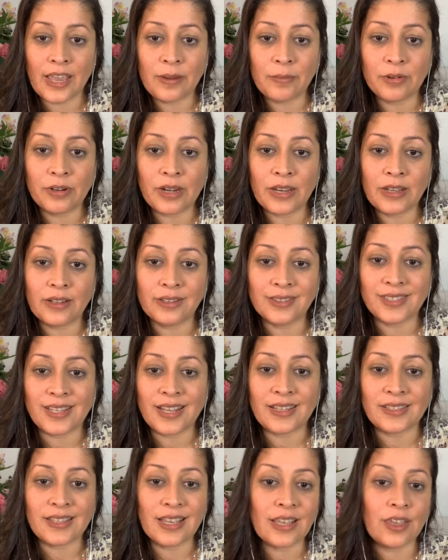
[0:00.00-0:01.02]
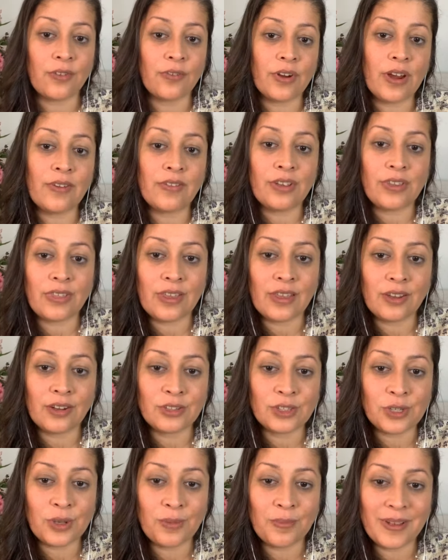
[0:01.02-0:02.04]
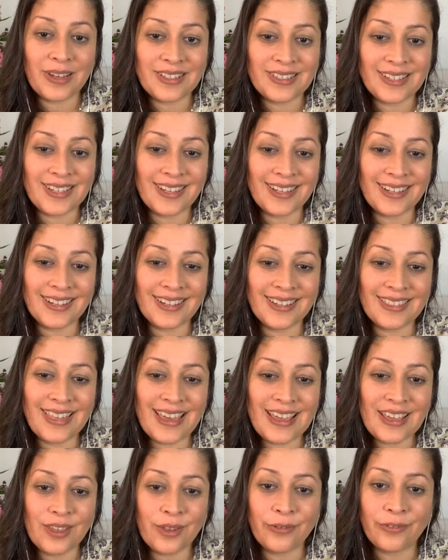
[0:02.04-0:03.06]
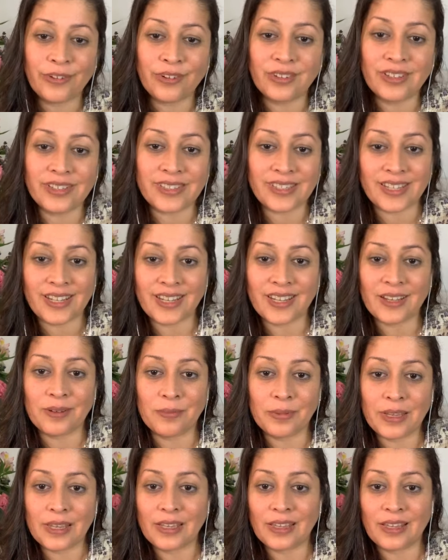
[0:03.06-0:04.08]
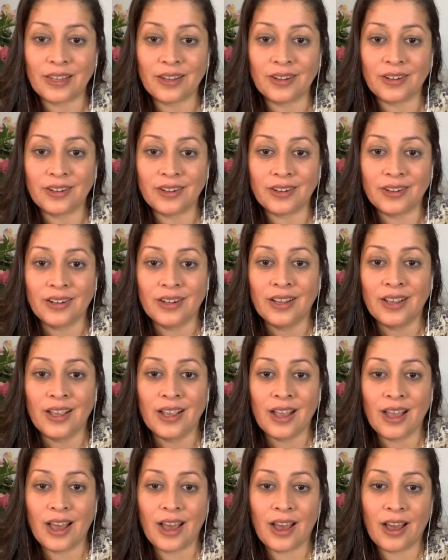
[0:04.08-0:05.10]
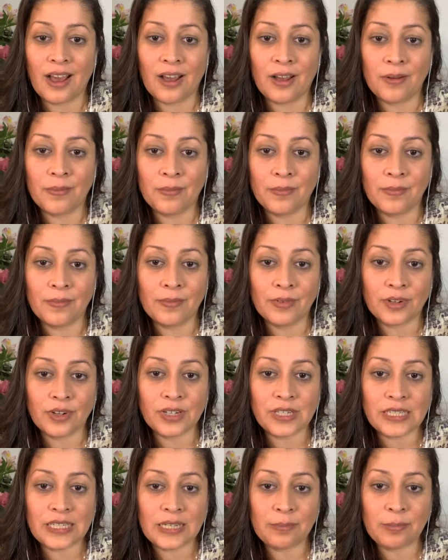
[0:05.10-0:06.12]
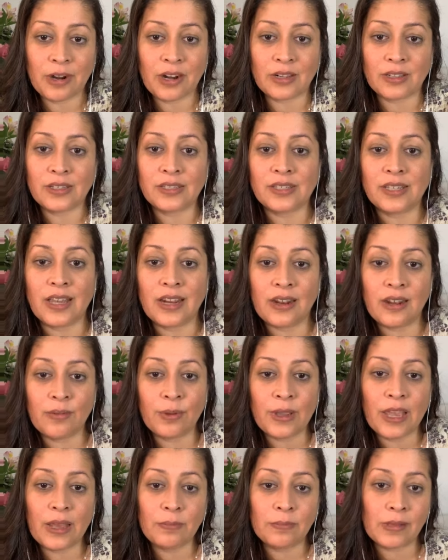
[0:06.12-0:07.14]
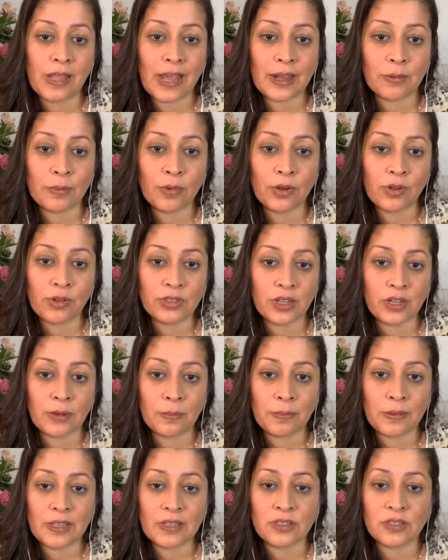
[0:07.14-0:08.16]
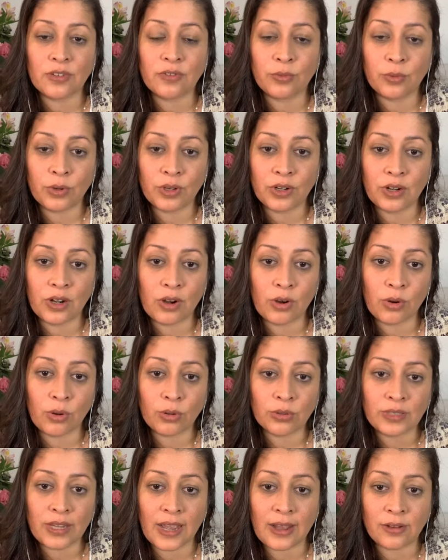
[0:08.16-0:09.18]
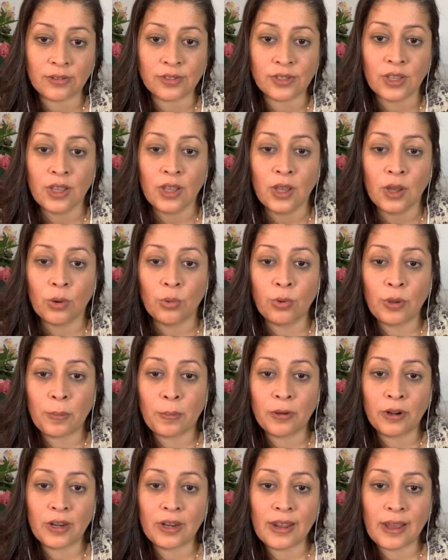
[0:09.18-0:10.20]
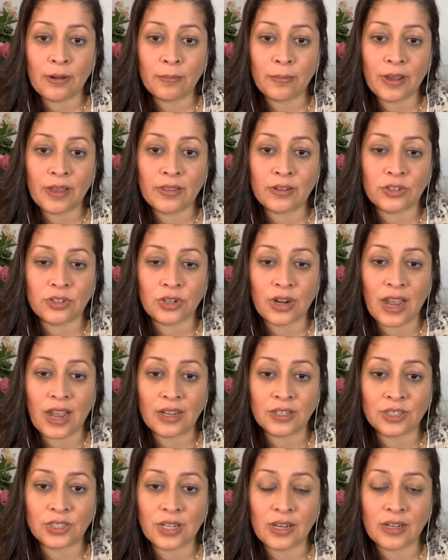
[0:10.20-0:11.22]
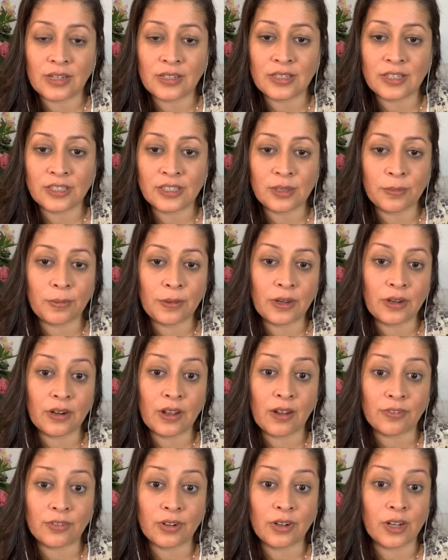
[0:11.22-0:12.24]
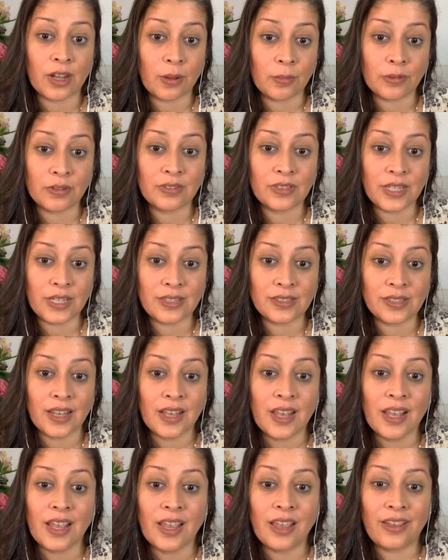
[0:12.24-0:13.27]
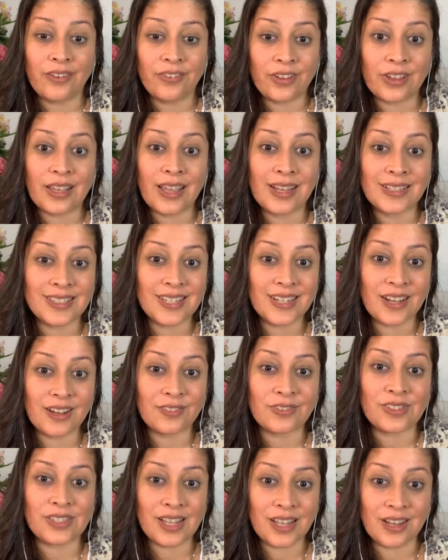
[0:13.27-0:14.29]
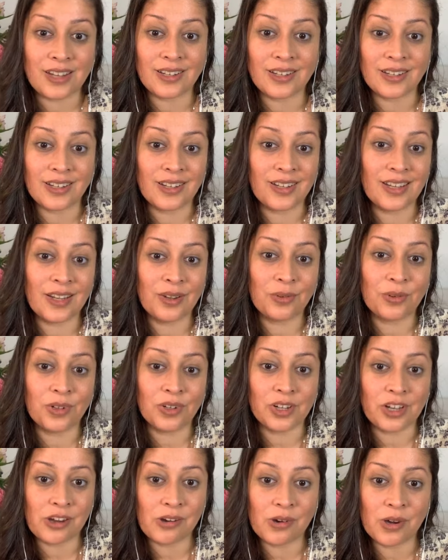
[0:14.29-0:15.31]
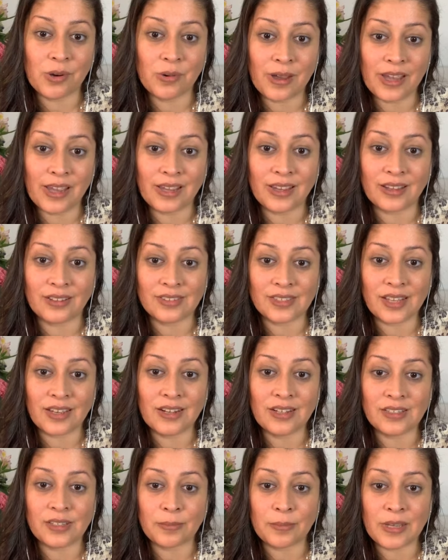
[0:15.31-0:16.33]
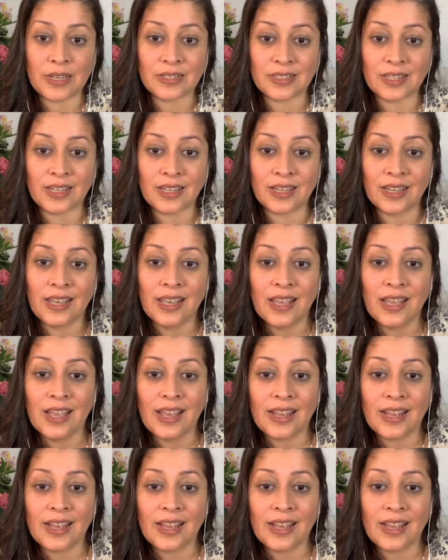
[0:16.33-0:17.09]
Gamer Hale says, Thank you for everything. You're so amazing. Thank you for listening and being here. Um, Christy Barkley said, We had black mold on a piece of wood at our old house. We put it out by the trash and it disappeared after a couple of days. If it gets enough sun, it will go away. Sun is amazing.